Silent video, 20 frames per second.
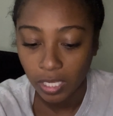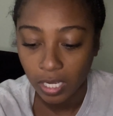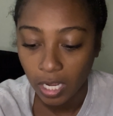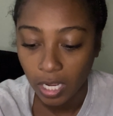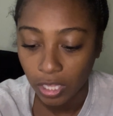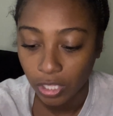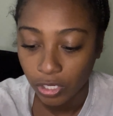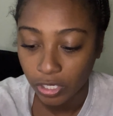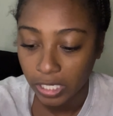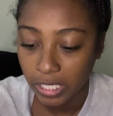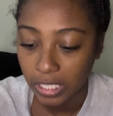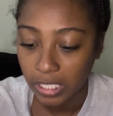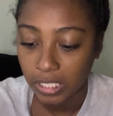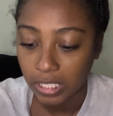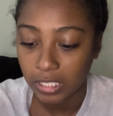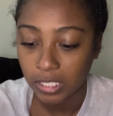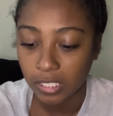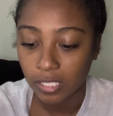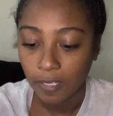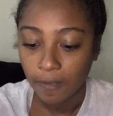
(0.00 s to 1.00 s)
color
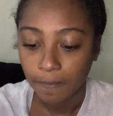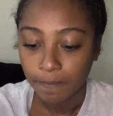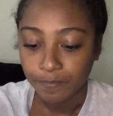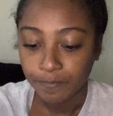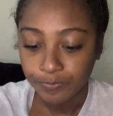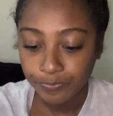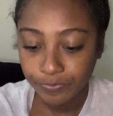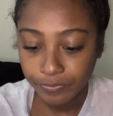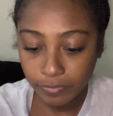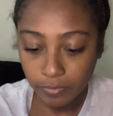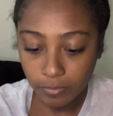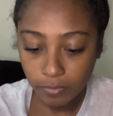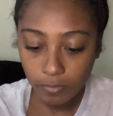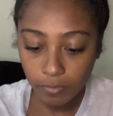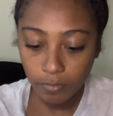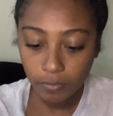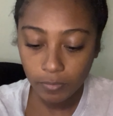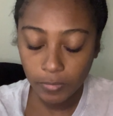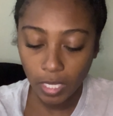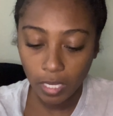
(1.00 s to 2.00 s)
is.
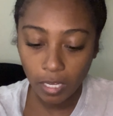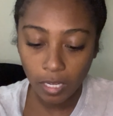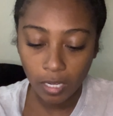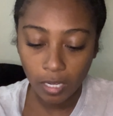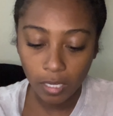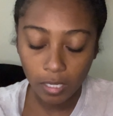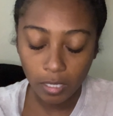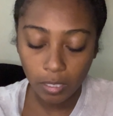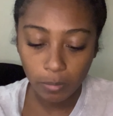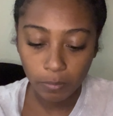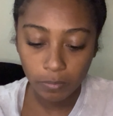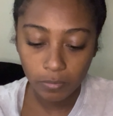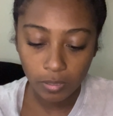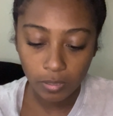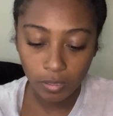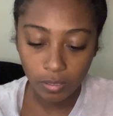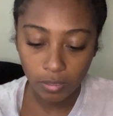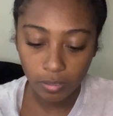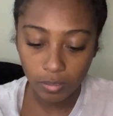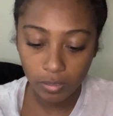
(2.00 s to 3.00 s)
Um,
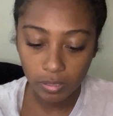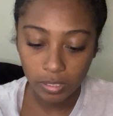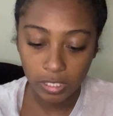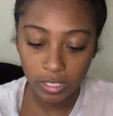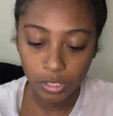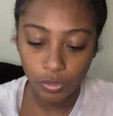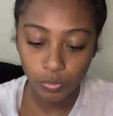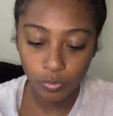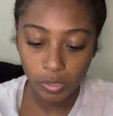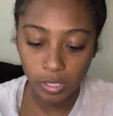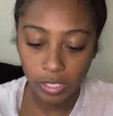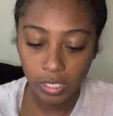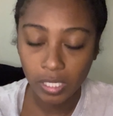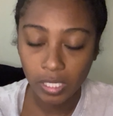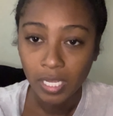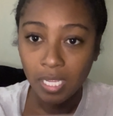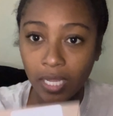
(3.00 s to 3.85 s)
hold on, this one